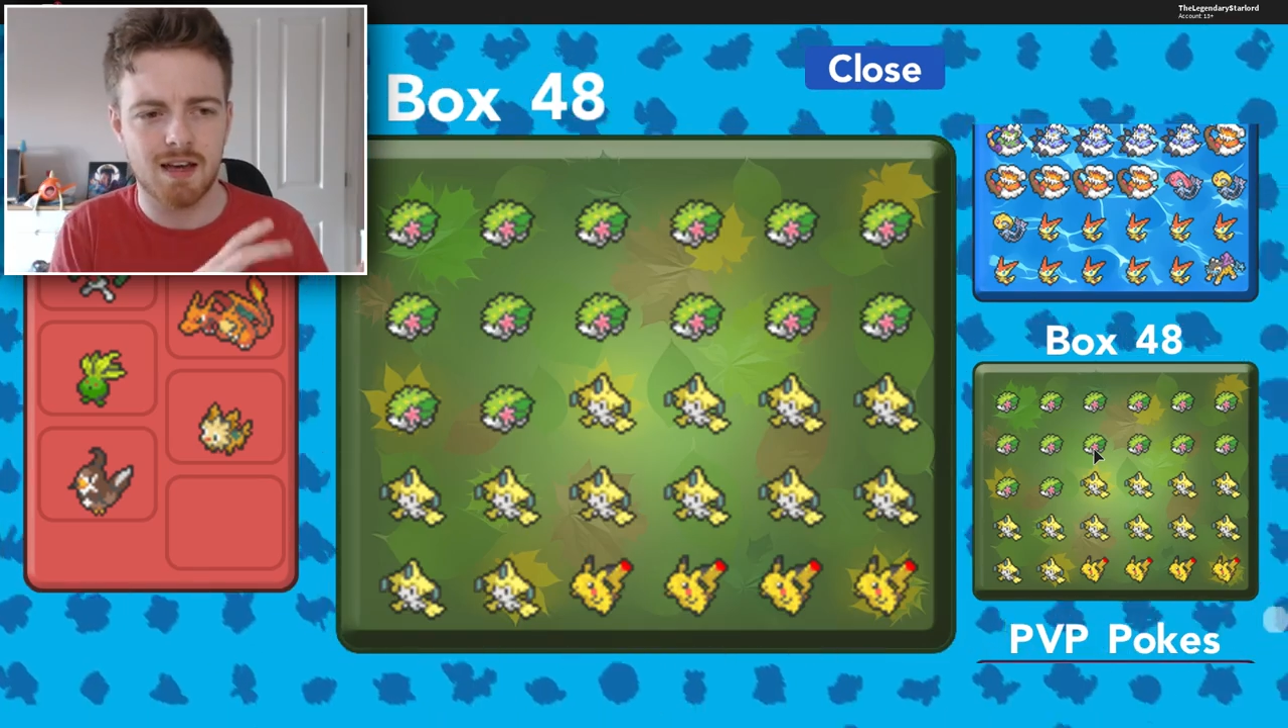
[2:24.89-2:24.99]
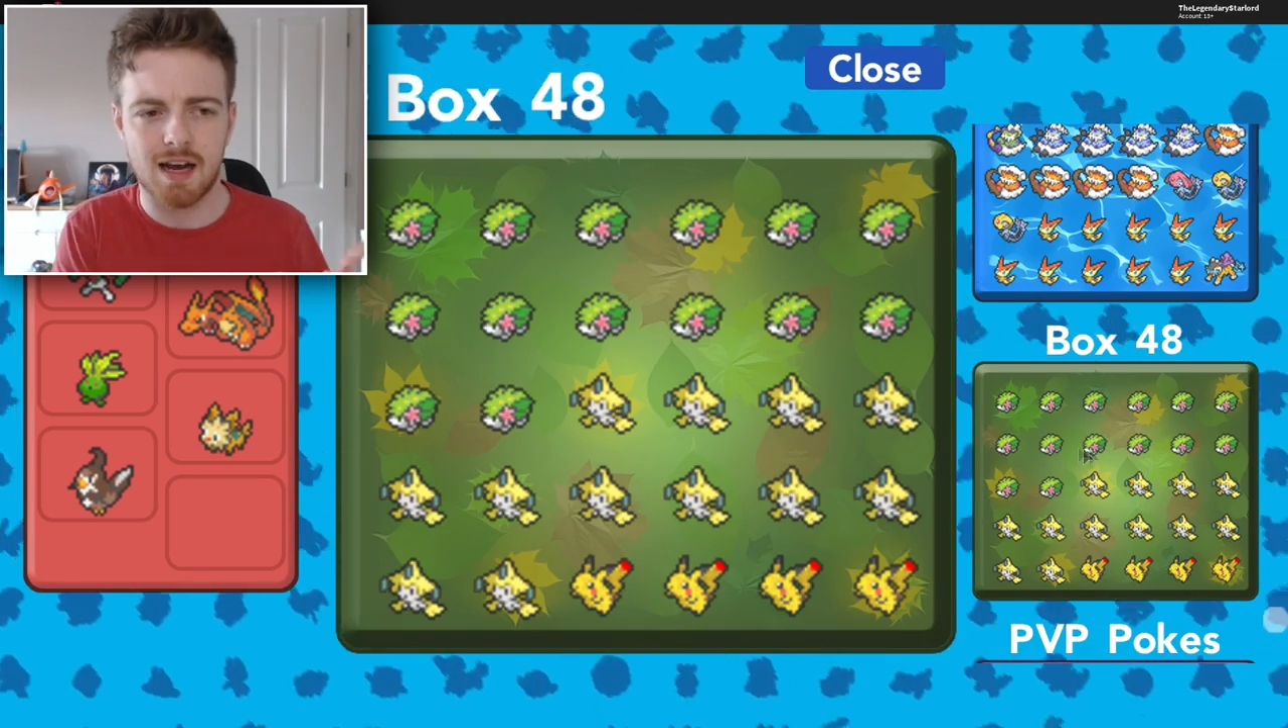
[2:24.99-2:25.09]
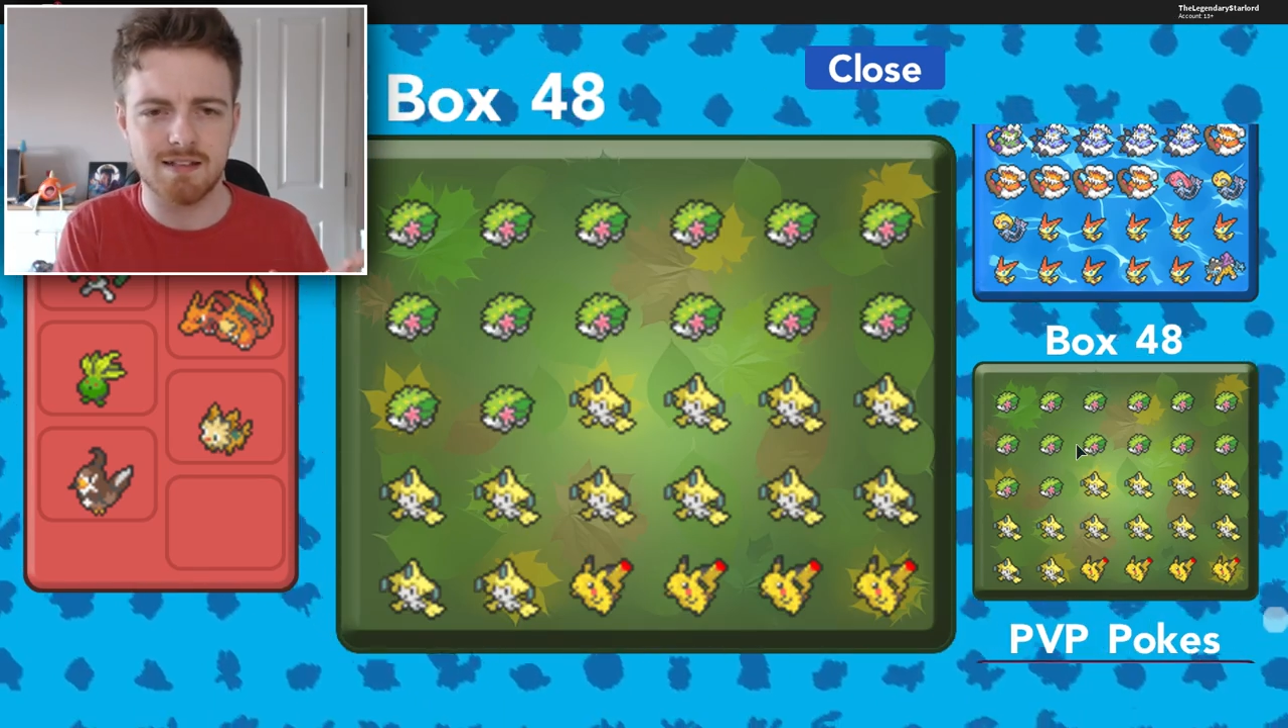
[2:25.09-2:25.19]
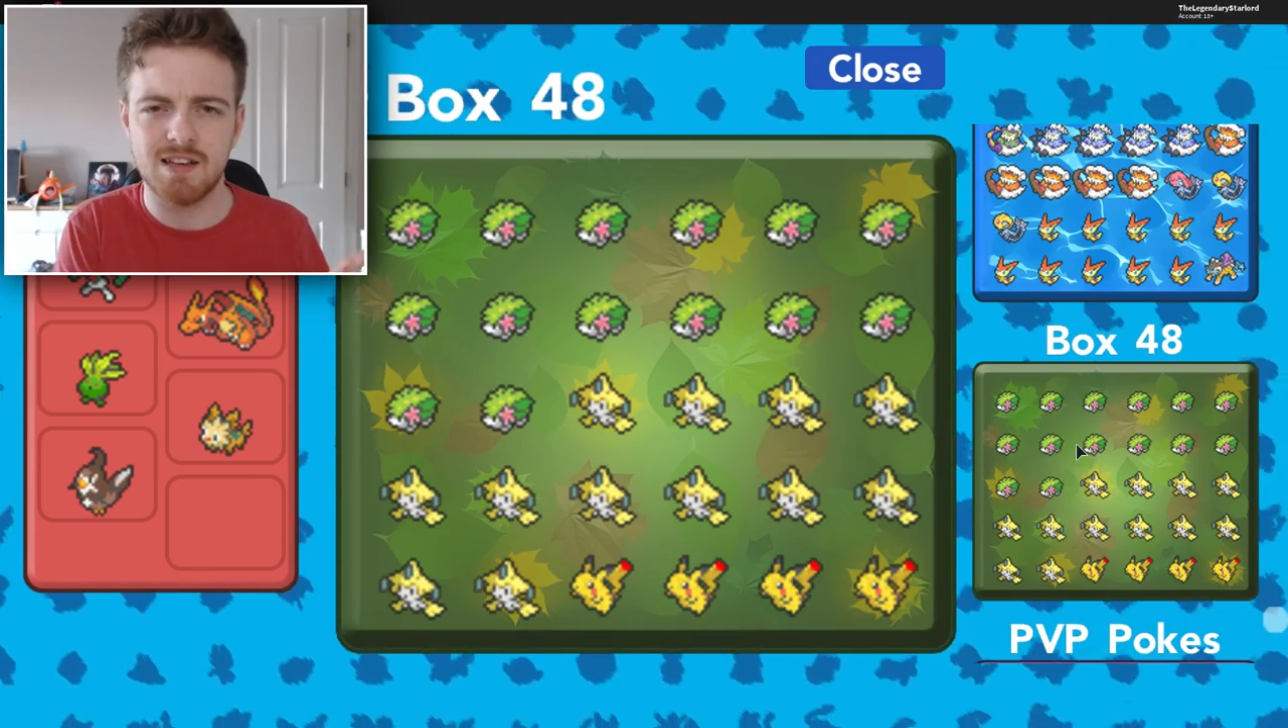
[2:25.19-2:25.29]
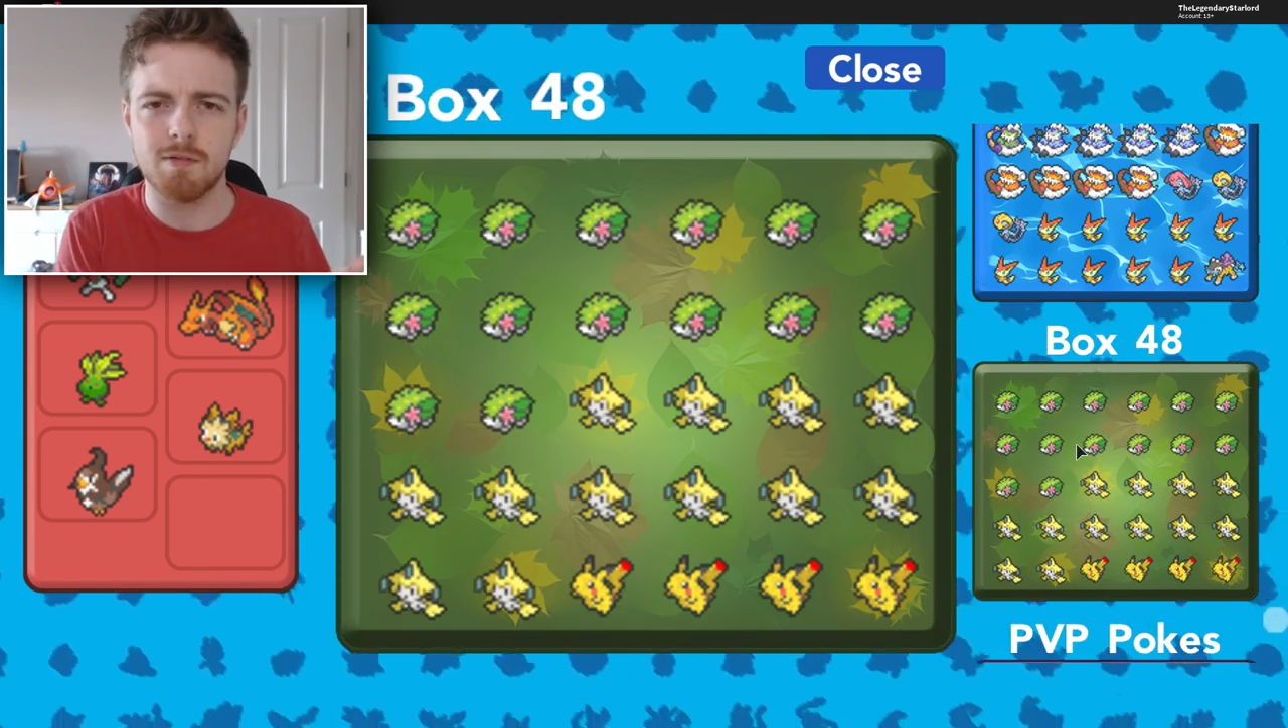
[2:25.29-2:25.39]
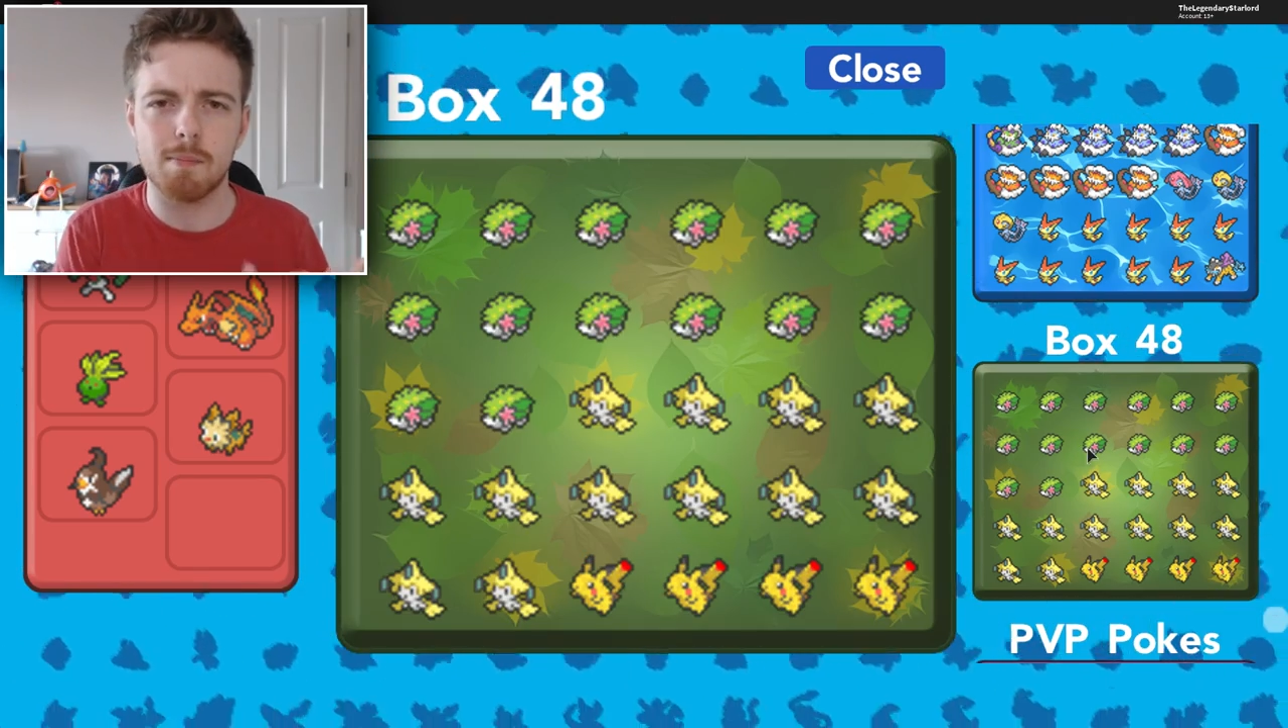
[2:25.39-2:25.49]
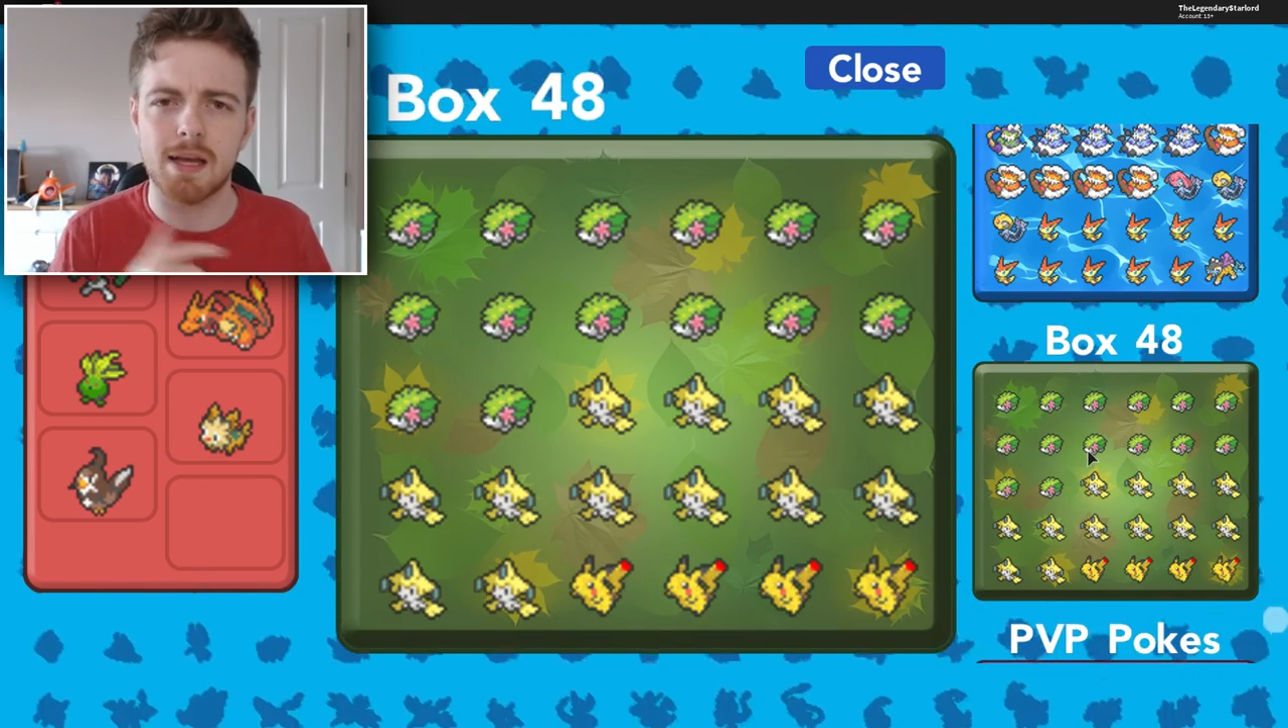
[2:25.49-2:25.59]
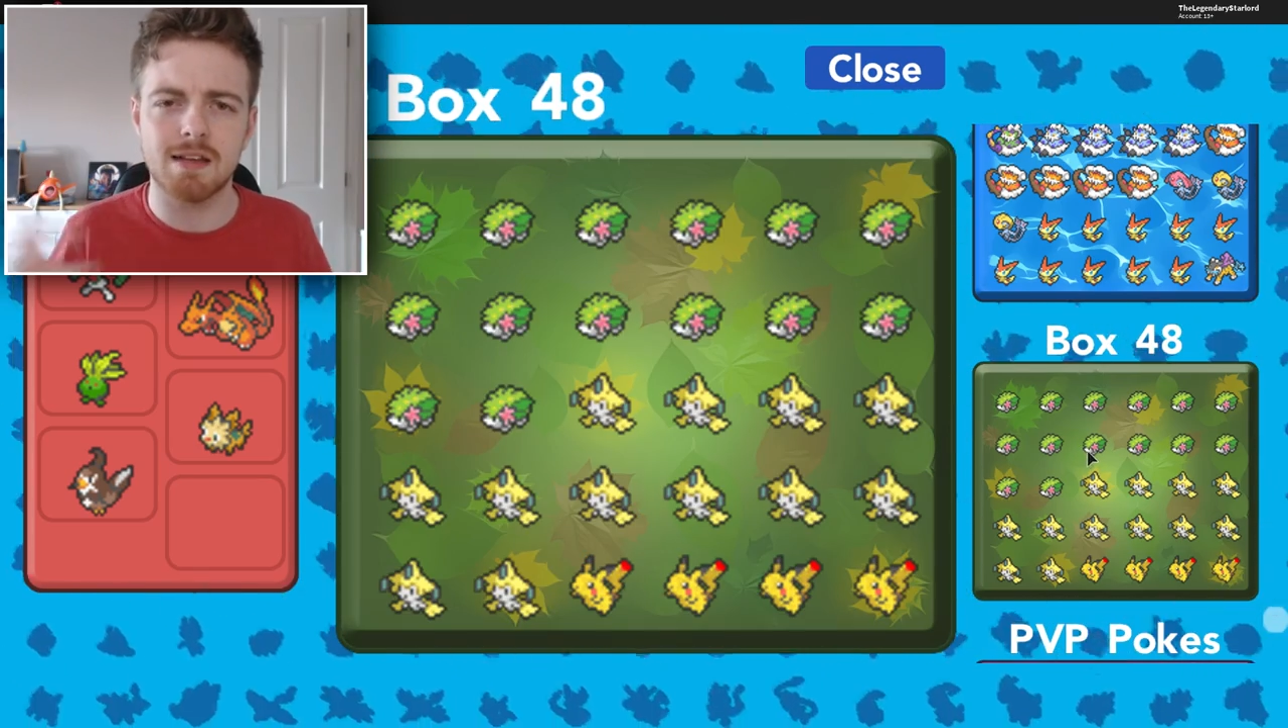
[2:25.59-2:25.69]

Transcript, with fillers: and even my